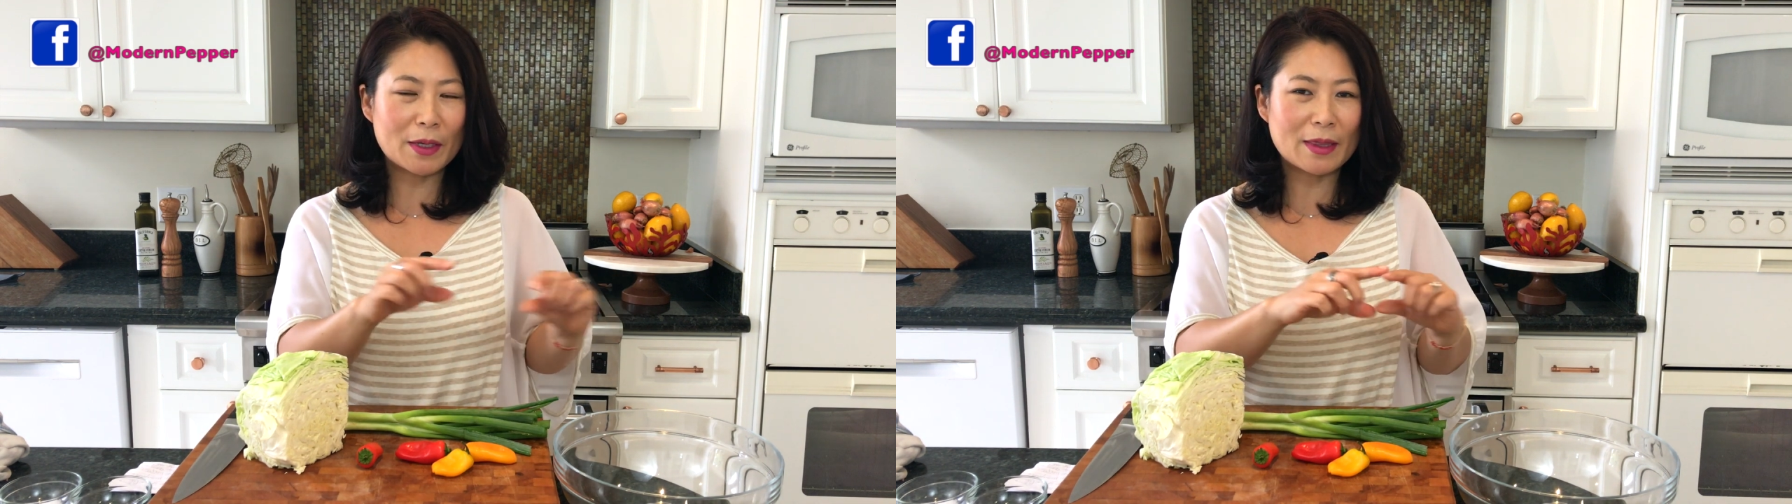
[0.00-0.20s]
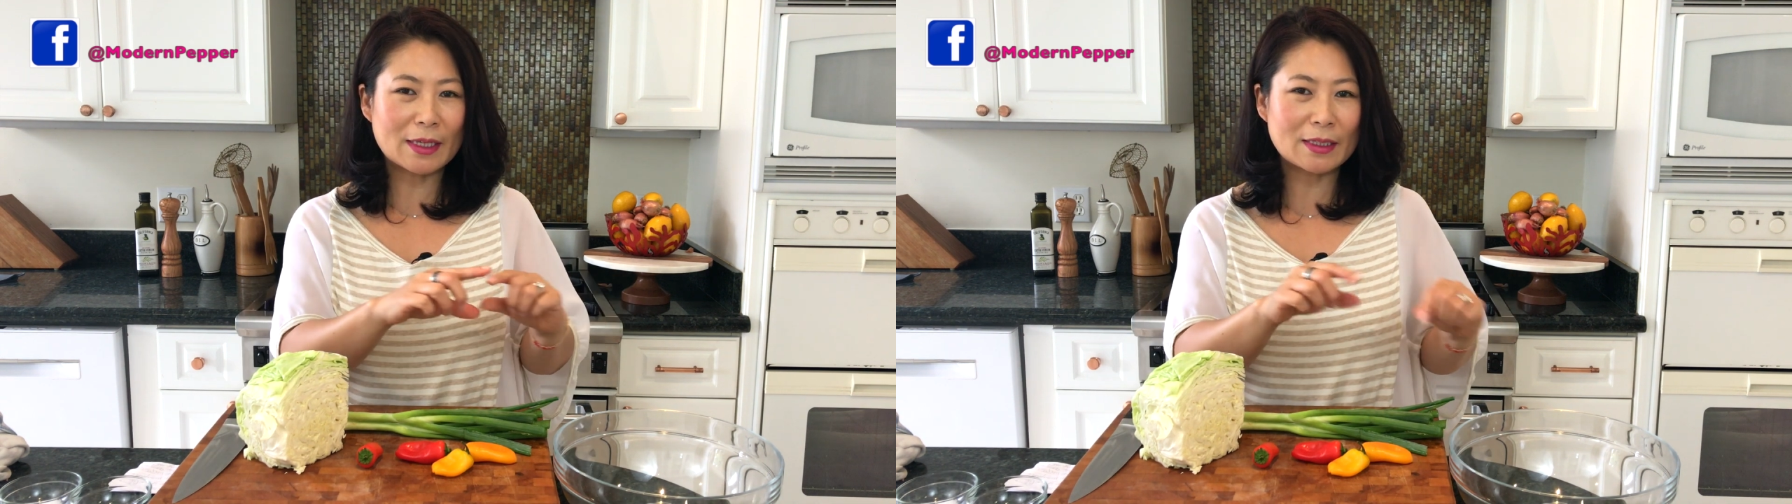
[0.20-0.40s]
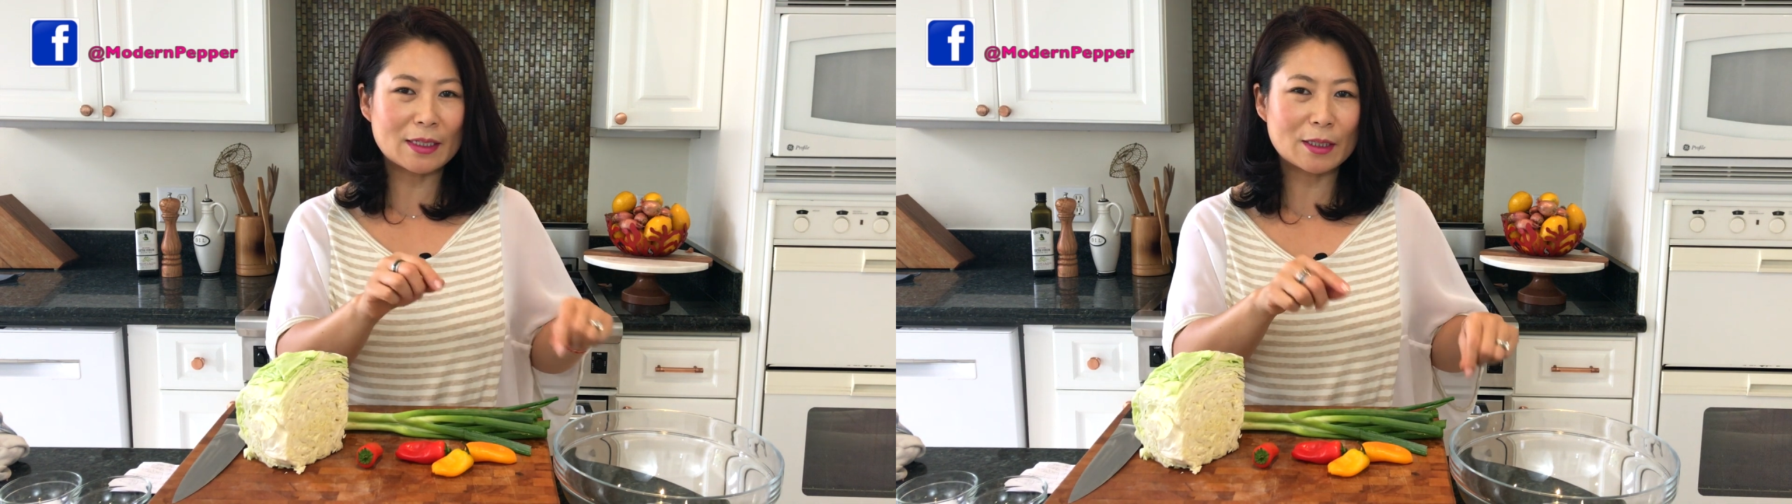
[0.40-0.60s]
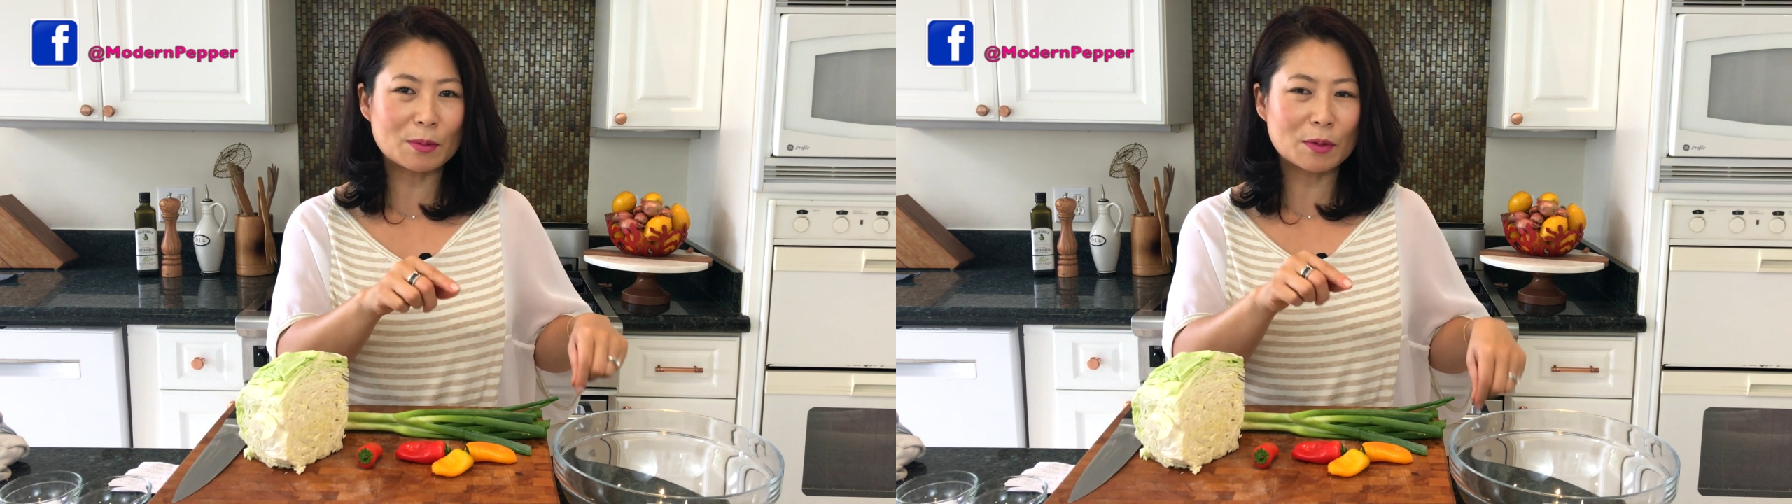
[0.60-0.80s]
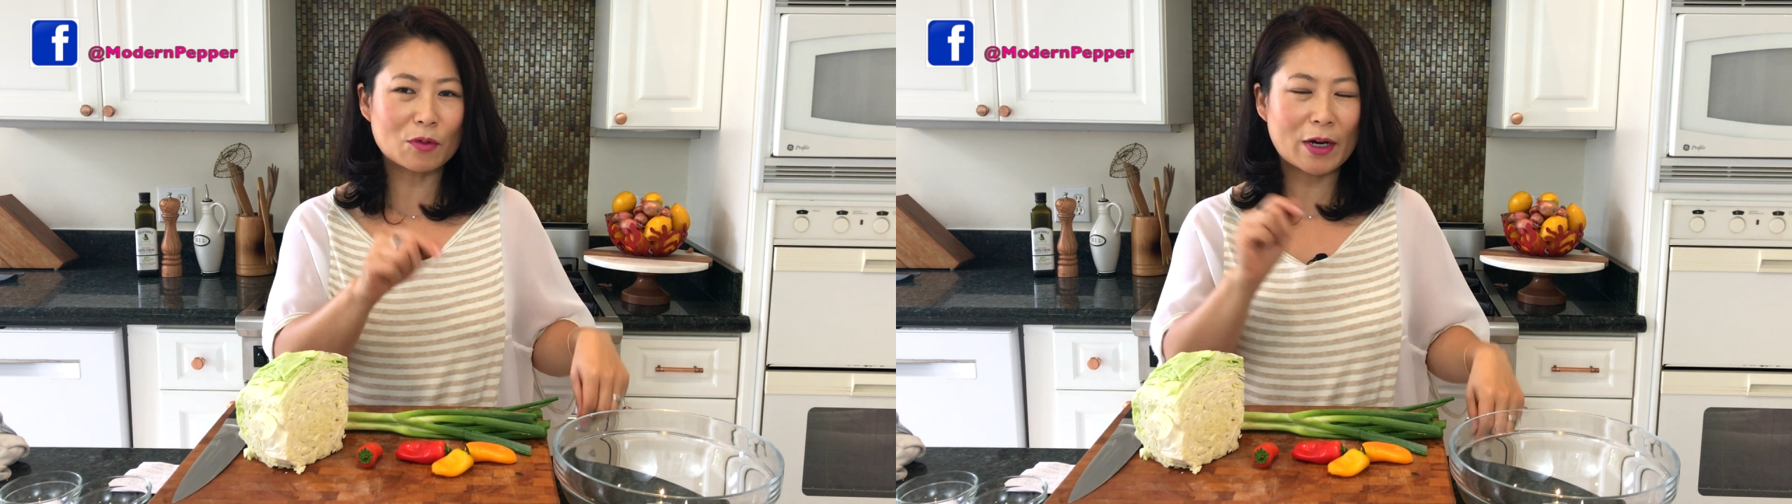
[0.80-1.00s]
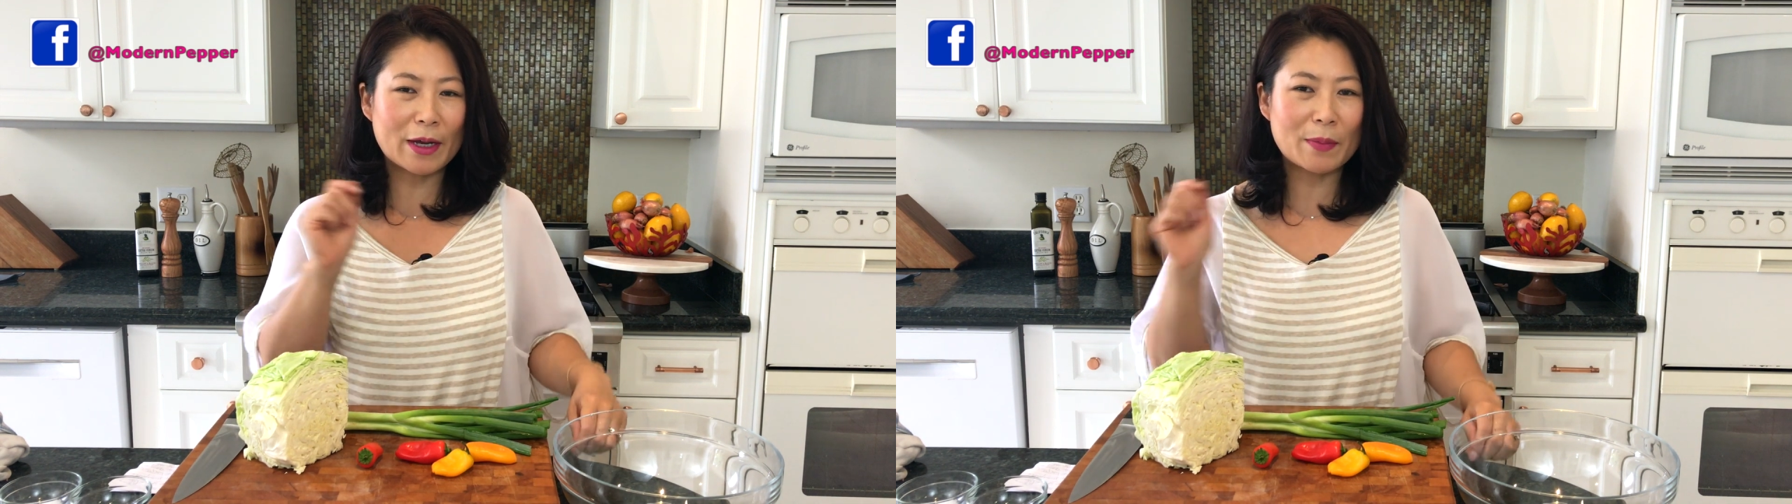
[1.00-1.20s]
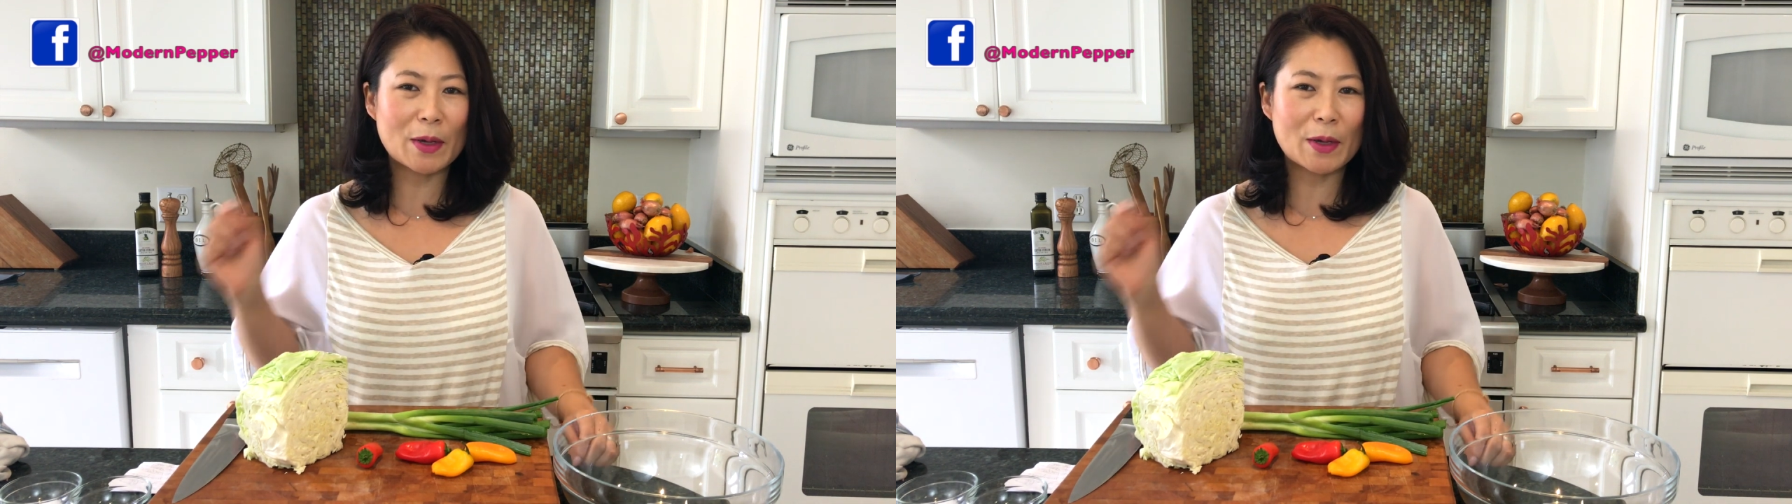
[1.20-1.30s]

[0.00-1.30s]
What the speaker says: button that says subscribe.